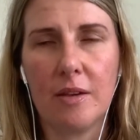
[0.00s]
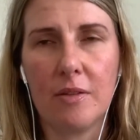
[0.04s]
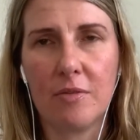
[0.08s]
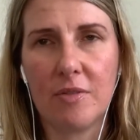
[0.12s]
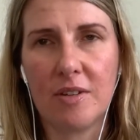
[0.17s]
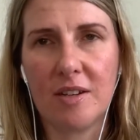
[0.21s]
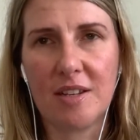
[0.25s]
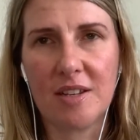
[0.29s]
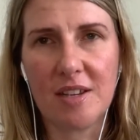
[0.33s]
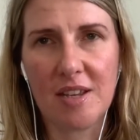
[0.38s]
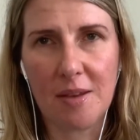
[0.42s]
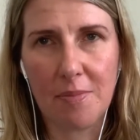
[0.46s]

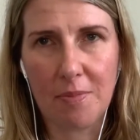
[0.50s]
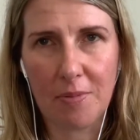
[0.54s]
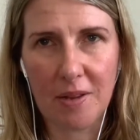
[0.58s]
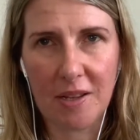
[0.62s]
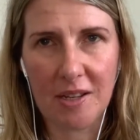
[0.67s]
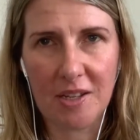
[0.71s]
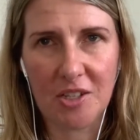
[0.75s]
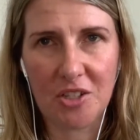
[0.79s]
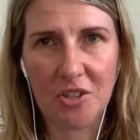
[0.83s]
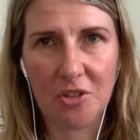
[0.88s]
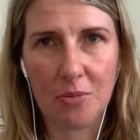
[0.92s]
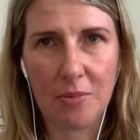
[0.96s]
deeply
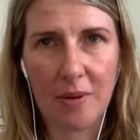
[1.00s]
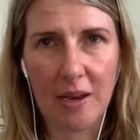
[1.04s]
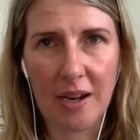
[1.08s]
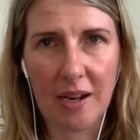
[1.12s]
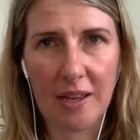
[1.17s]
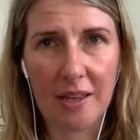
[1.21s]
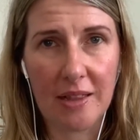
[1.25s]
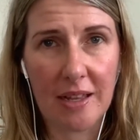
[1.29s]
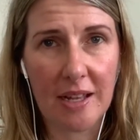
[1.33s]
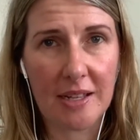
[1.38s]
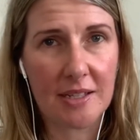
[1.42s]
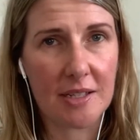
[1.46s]
into your
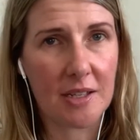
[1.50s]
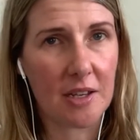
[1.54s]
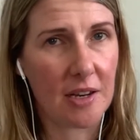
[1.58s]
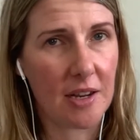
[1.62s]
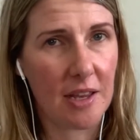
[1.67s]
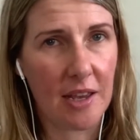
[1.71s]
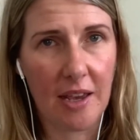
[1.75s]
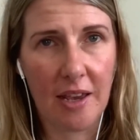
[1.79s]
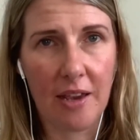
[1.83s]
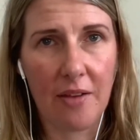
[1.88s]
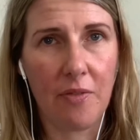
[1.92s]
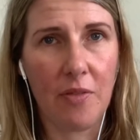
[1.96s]
belly, that's going to
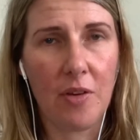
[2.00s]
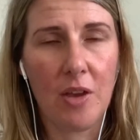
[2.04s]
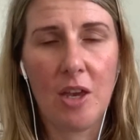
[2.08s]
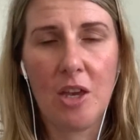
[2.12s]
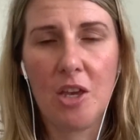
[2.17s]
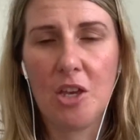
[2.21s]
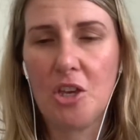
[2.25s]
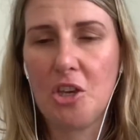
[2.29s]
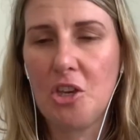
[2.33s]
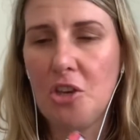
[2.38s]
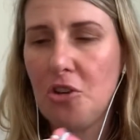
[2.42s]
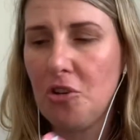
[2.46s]
have
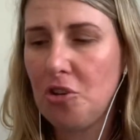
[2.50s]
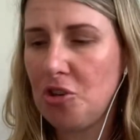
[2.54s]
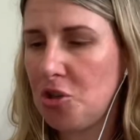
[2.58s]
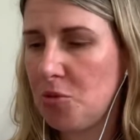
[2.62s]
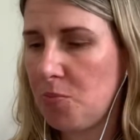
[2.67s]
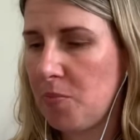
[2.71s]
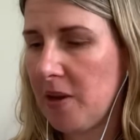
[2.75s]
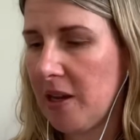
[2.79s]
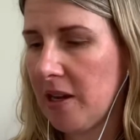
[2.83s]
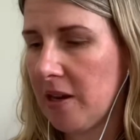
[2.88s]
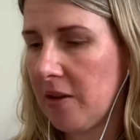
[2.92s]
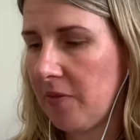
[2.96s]
huge
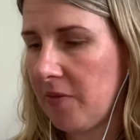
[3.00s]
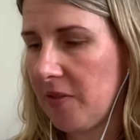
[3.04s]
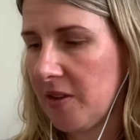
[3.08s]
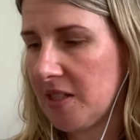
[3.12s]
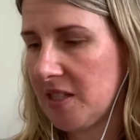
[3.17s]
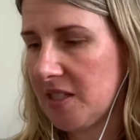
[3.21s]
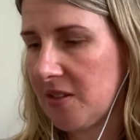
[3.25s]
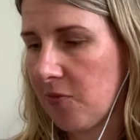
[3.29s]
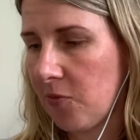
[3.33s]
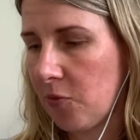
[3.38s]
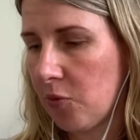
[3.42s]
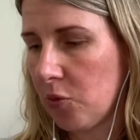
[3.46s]

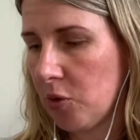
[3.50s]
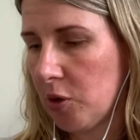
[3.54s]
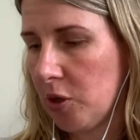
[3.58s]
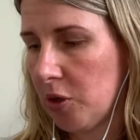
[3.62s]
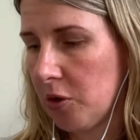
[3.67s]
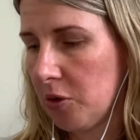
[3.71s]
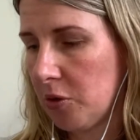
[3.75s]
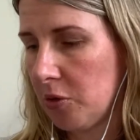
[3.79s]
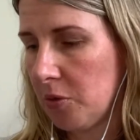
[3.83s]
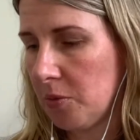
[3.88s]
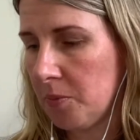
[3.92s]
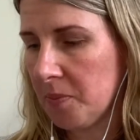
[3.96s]
benefits for
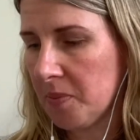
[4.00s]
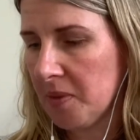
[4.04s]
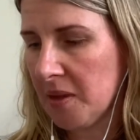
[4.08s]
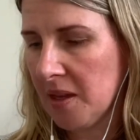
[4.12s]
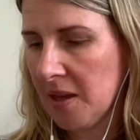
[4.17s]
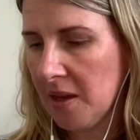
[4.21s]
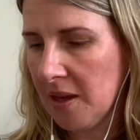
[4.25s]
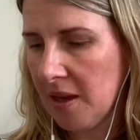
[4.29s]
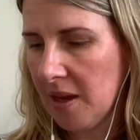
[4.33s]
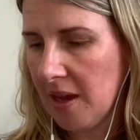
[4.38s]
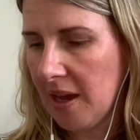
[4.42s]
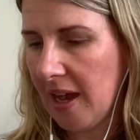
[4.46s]
you.
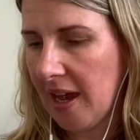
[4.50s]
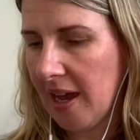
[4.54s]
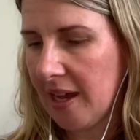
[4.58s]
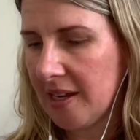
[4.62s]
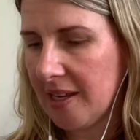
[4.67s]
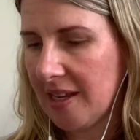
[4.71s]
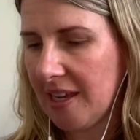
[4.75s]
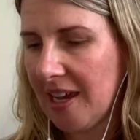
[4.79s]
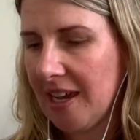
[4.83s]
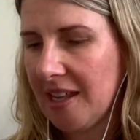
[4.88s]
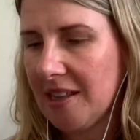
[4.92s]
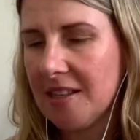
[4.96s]
And
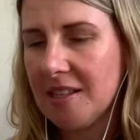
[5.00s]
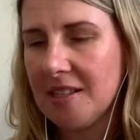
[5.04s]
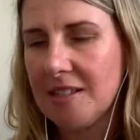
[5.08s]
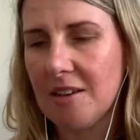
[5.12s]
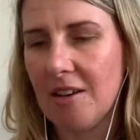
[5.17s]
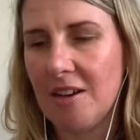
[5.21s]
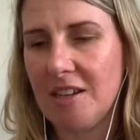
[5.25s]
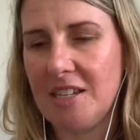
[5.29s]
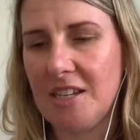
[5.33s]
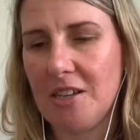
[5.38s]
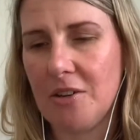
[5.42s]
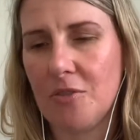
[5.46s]
again, this
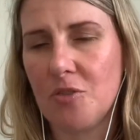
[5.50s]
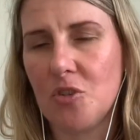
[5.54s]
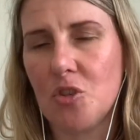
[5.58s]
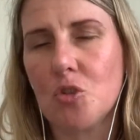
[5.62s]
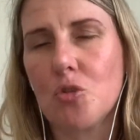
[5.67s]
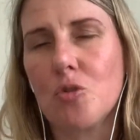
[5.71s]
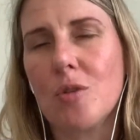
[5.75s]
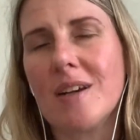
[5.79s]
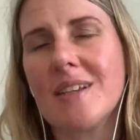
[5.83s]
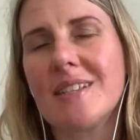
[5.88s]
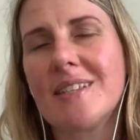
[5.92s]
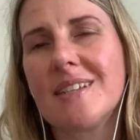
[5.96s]
idea of
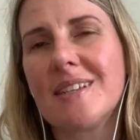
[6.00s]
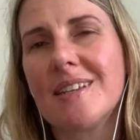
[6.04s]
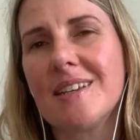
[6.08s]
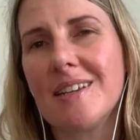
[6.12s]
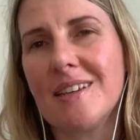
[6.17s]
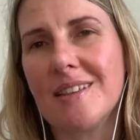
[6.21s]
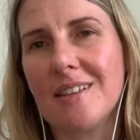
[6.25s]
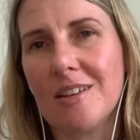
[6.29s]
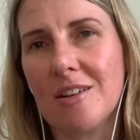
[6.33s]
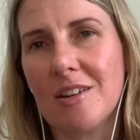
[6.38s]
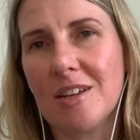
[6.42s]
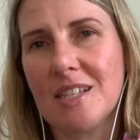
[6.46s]

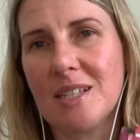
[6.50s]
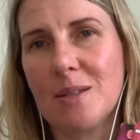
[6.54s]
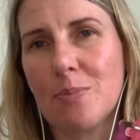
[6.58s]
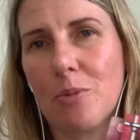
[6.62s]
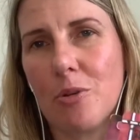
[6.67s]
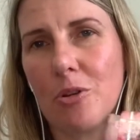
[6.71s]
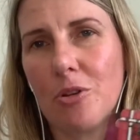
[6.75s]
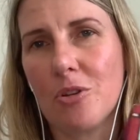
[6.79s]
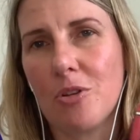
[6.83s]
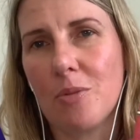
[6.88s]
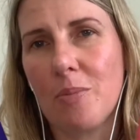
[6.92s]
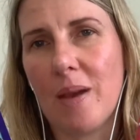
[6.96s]
trusting that I
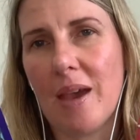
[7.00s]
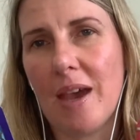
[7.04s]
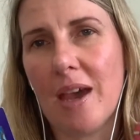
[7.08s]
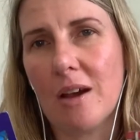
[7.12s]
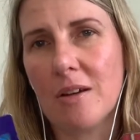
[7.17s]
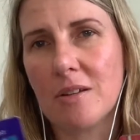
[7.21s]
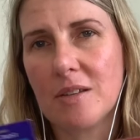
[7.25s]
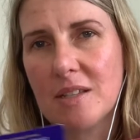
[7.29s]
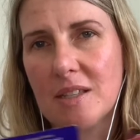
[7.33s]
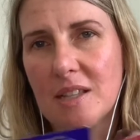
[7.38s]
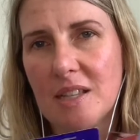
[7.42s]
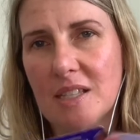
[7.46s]
spoke
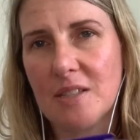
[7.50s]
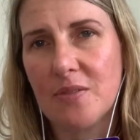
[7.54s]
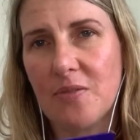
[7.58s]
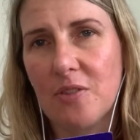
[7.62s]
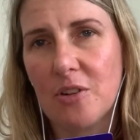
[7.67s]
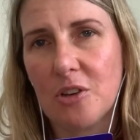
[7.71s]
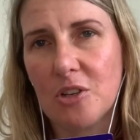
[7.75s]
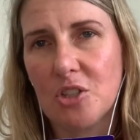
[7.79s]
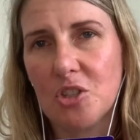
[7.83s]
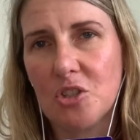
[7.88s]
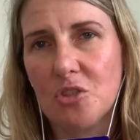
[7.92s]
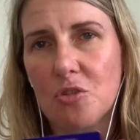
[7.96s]
about, it's
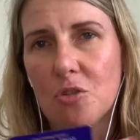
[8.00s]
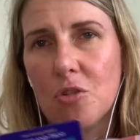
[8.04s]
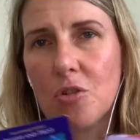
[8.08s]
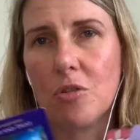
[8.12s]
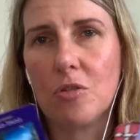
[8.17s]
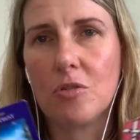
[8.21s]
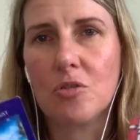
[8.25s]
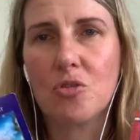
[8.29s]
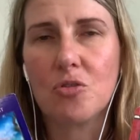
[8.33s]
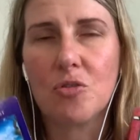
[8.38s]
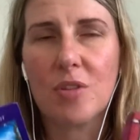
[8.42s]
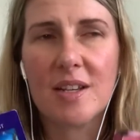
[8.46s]
very
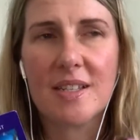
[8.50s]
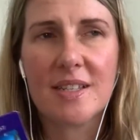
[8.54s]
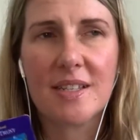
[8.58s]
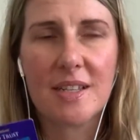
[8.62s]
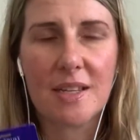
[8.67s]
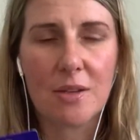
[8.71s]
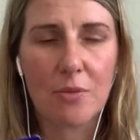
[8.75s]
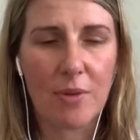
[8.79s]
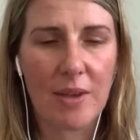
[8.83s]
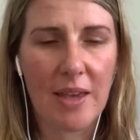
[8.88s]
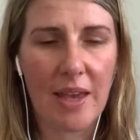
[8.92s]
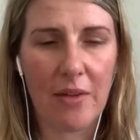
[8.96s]
strong.
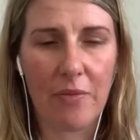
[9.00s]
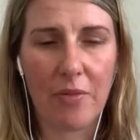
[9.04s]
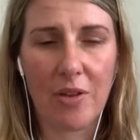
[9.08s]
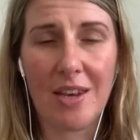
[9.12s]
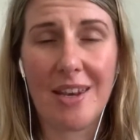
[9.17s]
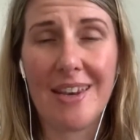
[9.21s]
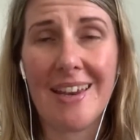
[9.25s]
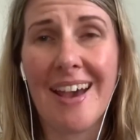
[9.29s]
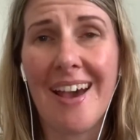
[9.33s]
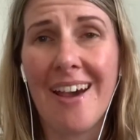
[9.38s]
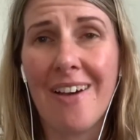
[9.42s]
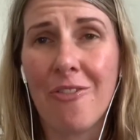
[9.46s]
Trusting we have
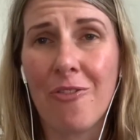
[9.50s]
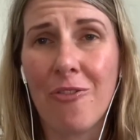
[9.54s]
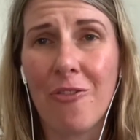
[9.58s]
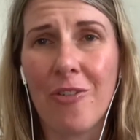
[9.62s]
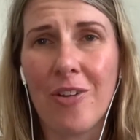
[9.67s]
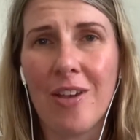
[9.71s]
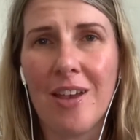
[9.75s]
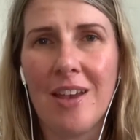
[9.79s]
enough